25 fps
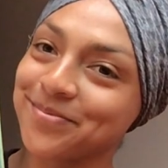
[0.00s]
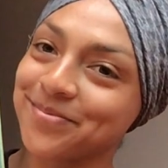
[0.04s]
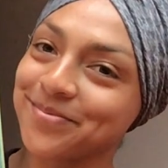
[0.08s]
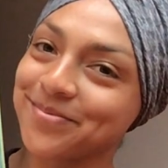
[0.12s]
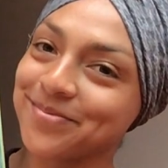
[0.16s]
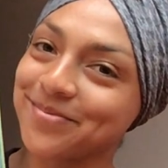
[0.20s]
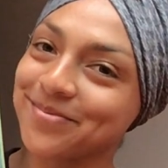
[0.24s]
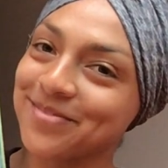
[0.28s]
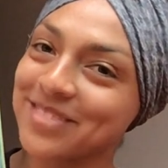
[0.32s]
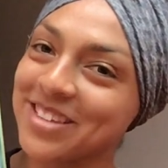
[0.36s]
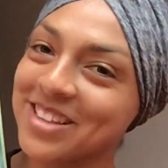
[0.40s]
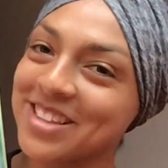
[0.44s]

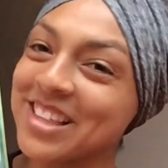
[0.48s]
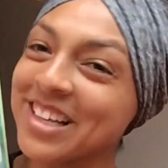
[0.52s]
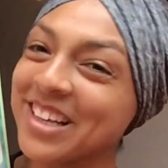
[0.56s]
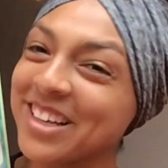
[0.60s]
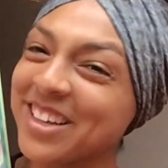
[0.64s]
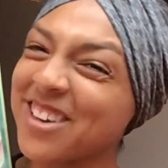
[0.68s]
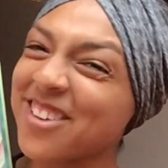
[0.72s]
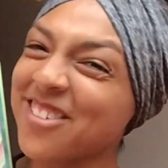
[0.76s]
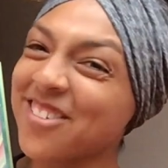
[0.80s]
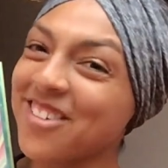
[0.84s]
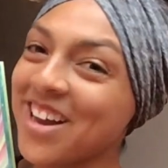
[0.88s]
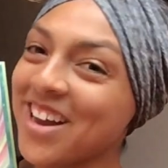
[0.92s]
I
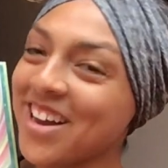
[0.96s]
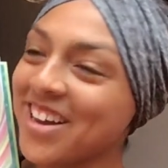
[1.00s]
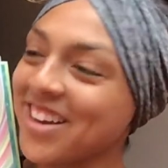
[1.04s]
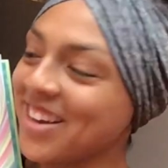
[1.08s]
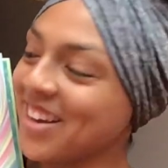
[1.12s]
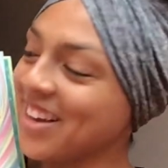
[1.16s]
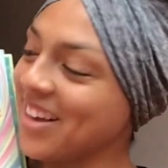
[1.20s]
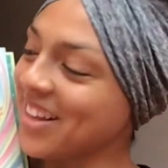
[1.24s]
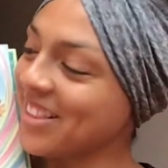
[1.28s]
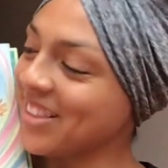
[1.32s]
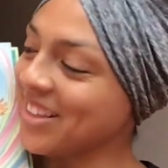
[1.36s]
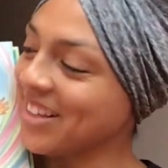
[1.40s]
think you're
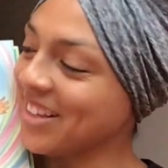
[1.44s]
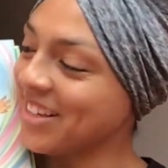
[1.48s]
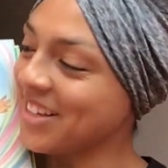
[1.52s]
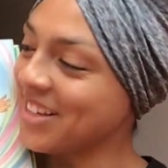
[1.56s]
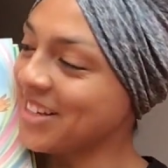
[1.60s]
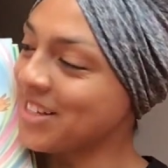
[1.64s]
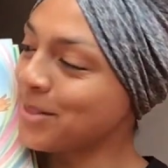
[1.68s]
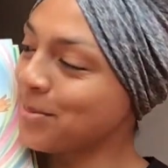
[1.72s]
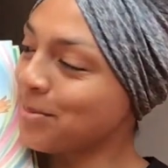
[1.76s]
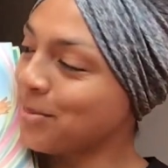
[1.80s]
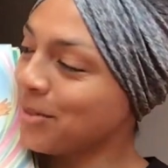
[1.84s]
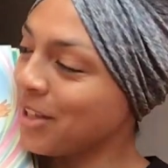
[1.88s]
right. I think
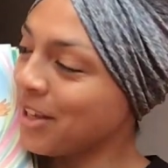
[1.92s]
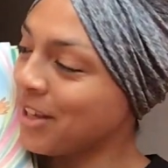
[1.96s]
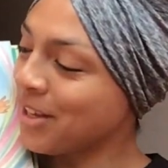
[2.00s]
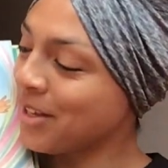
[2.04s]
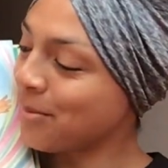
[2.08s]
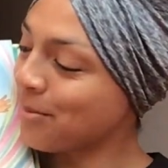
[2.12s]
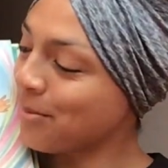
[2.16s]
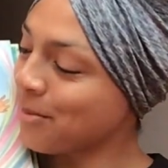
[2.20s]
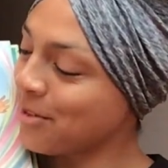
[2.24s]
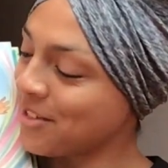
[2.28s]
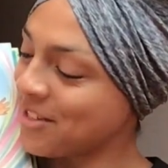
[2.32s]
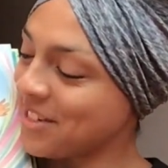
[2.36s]
he's
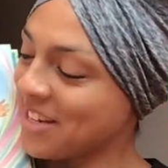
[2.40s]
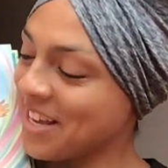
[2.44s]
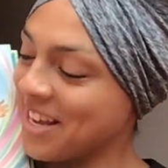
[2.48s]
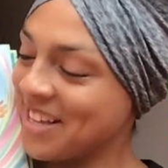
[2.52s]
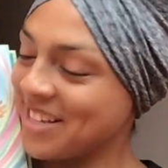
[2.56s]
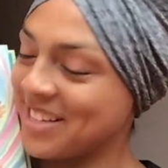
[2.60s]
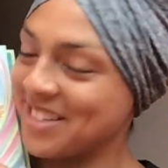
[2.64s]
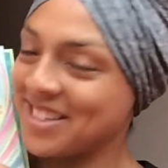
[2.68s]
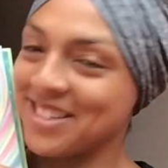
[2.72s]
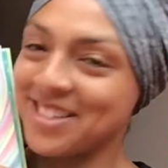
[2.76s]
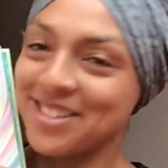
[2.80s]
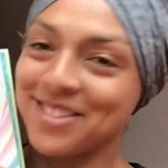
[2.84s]
playing
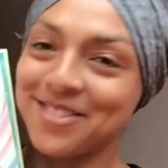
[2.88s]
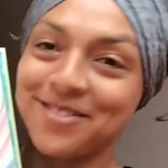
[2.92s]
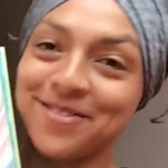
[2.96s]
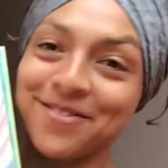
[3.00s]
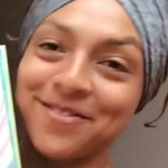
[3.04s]
pretend.